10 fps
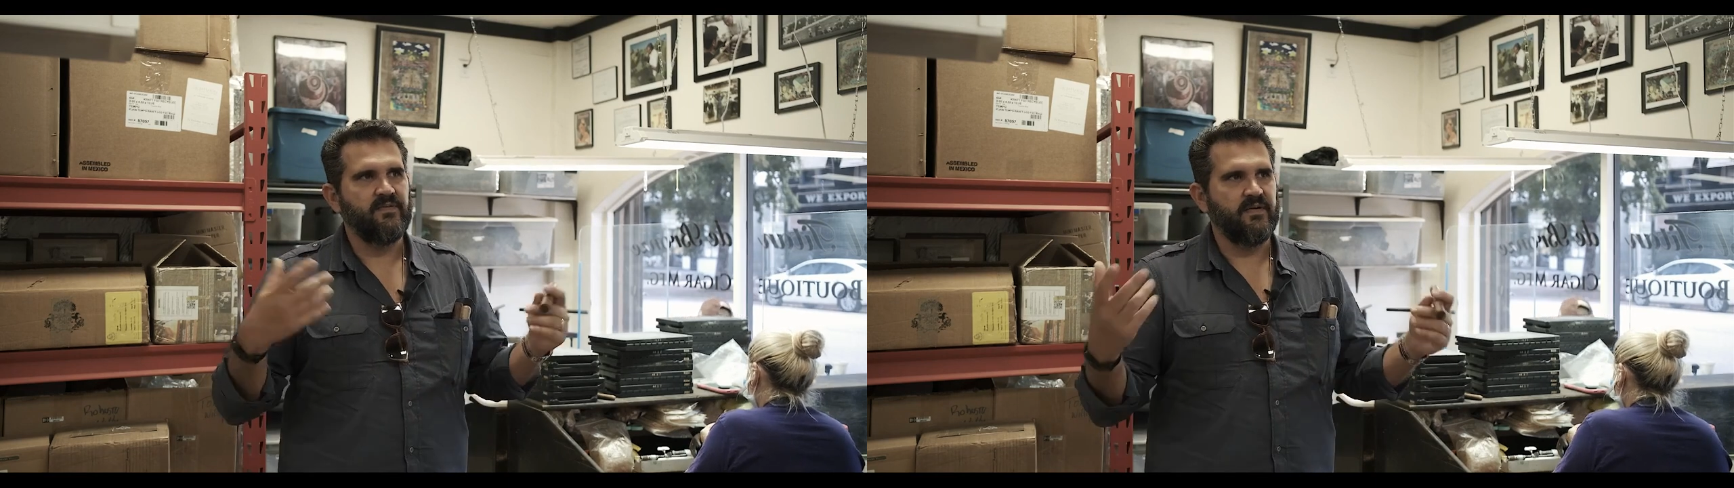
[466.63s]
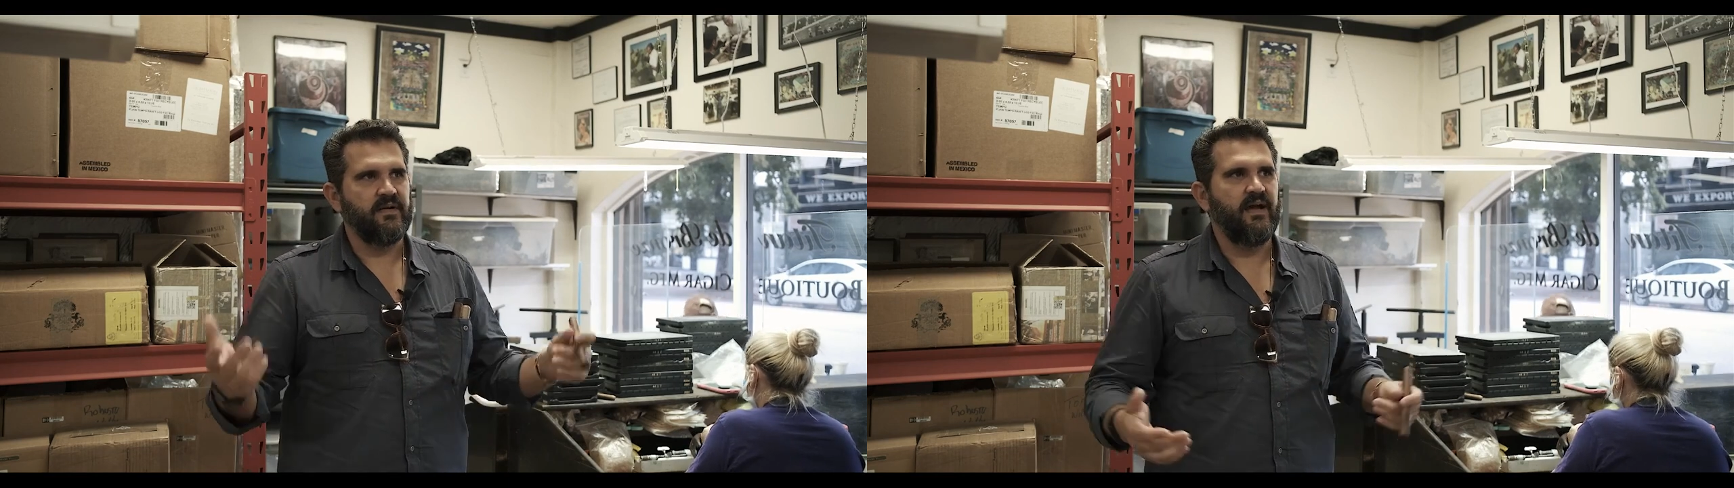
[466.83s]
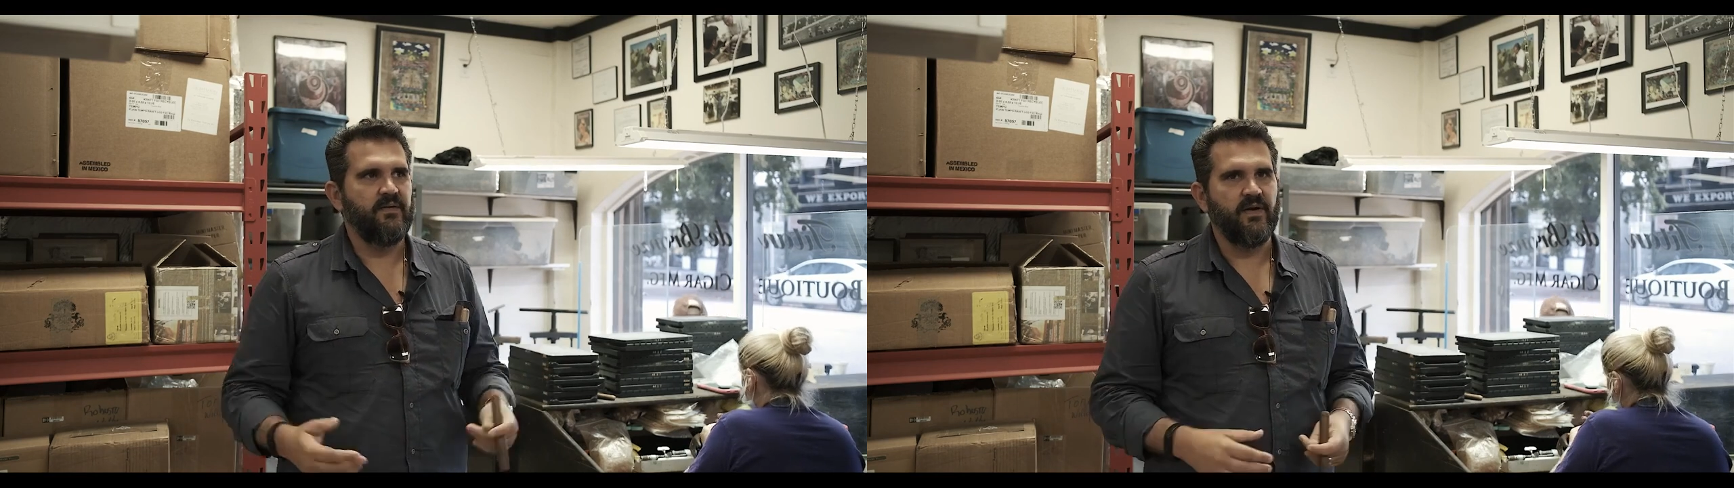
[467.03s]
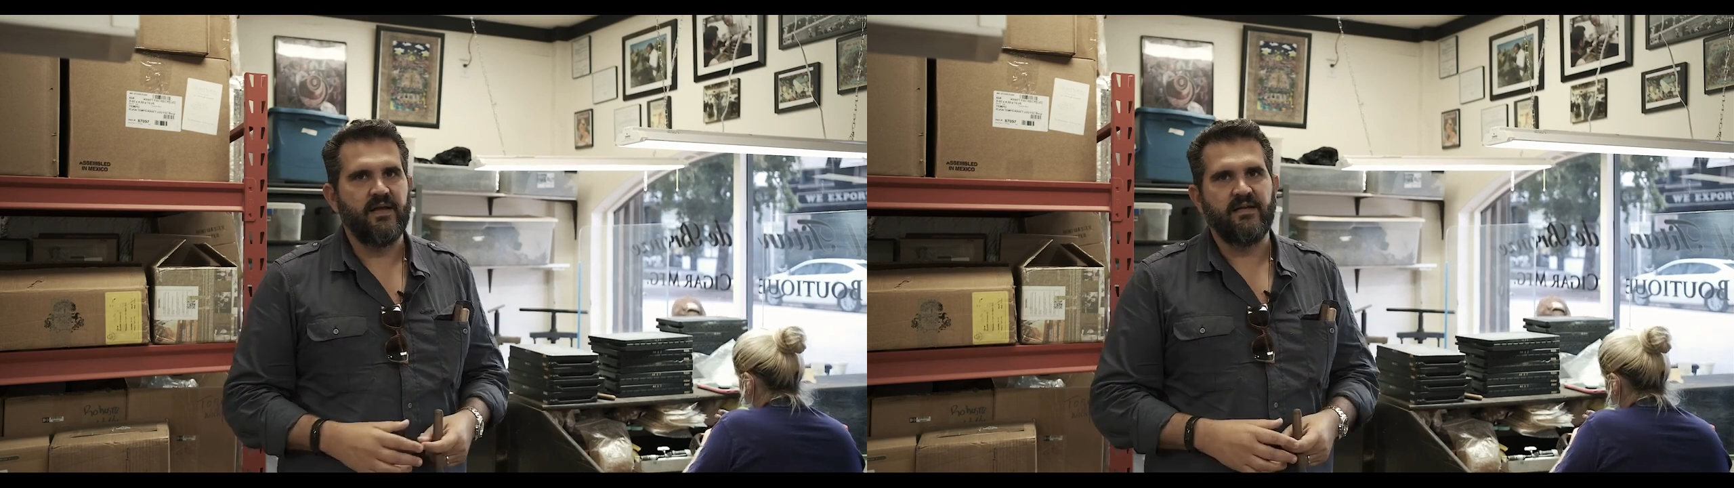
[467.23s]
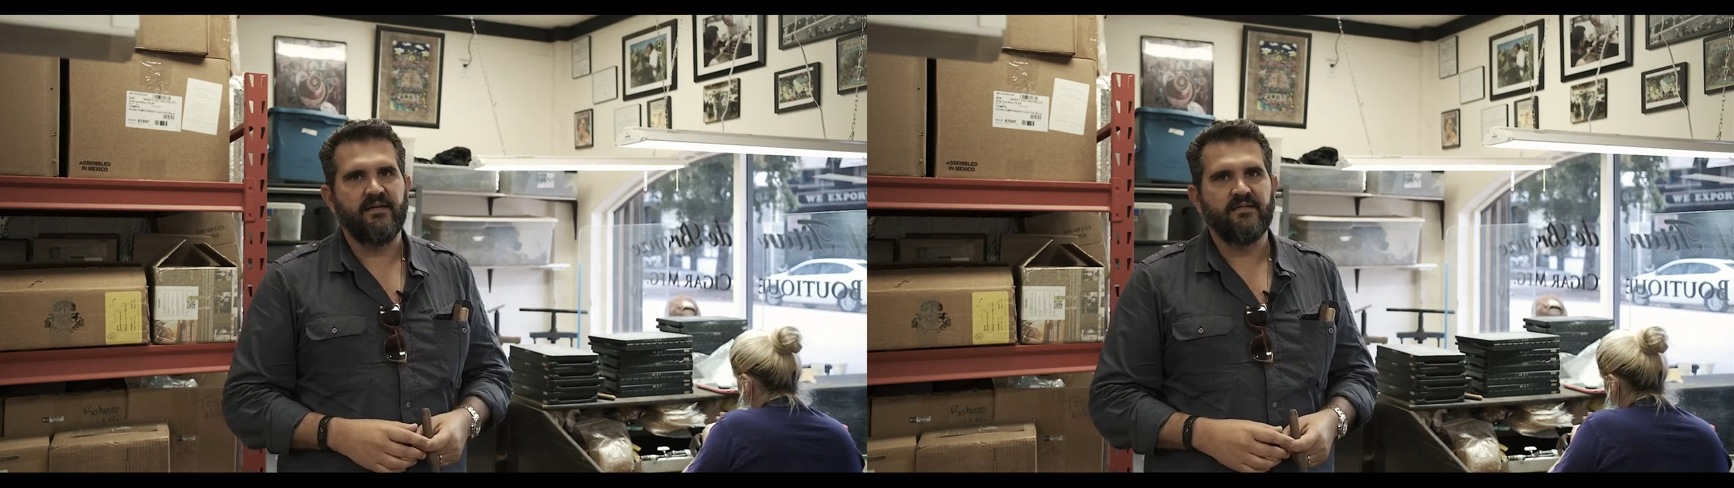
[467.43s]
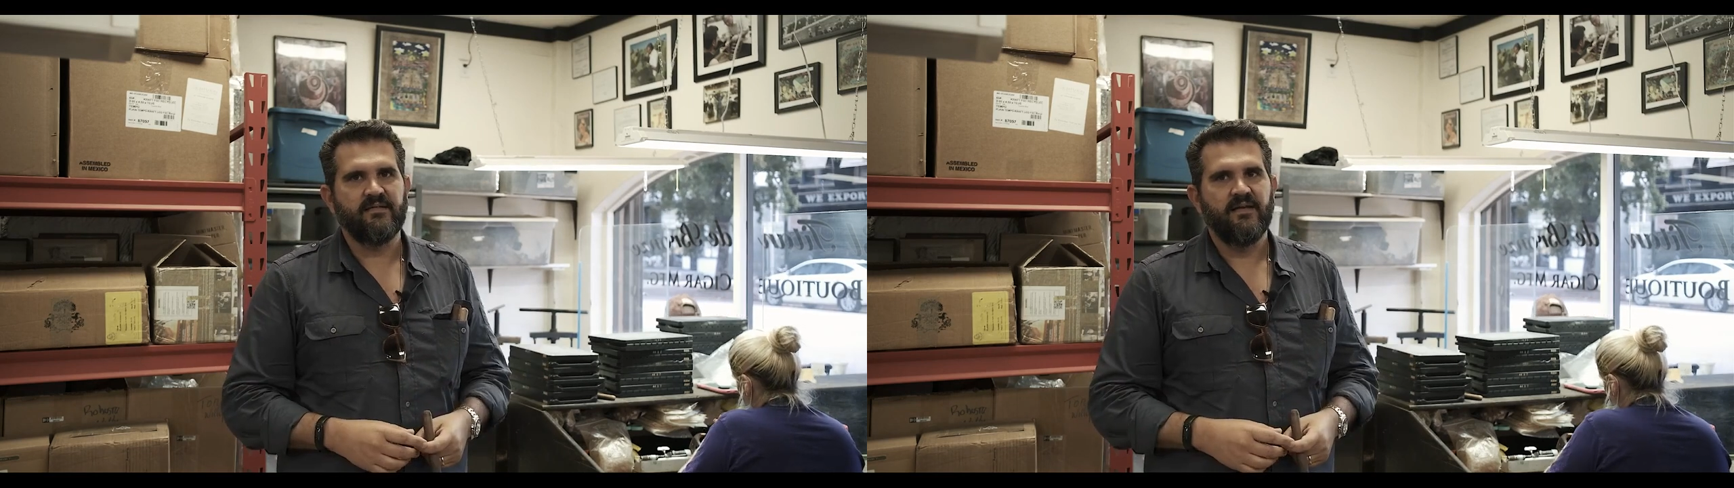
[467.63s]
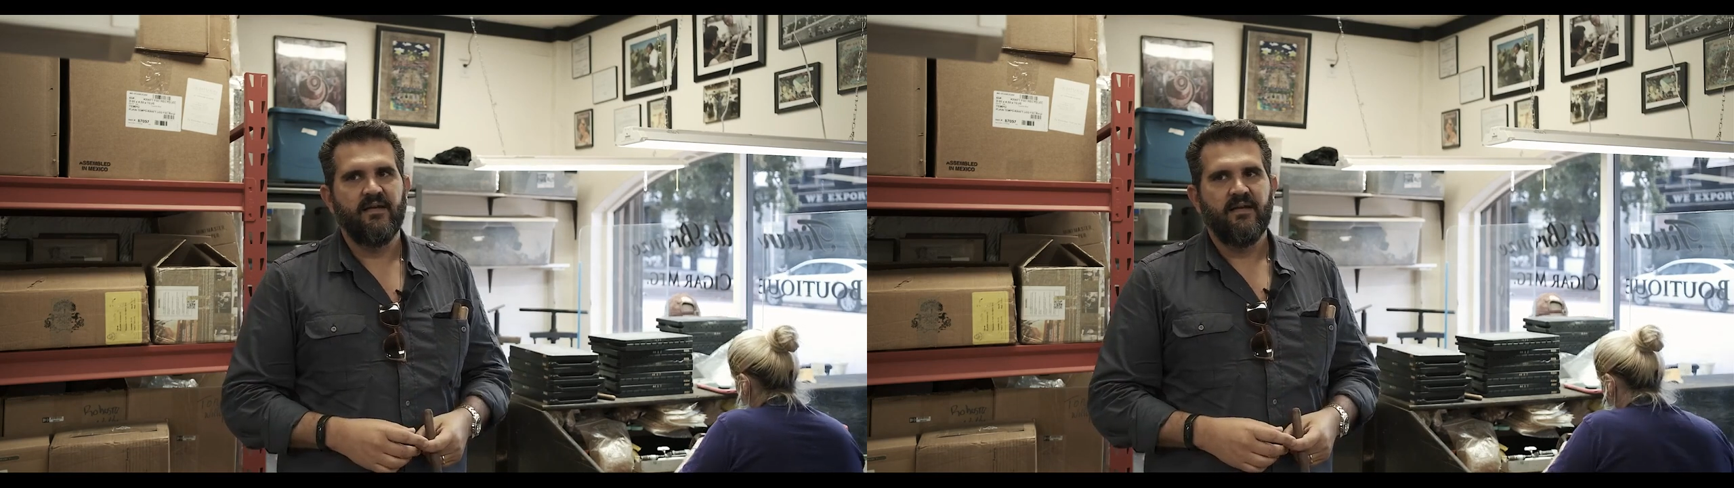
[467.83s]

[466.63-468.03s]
very high ratings.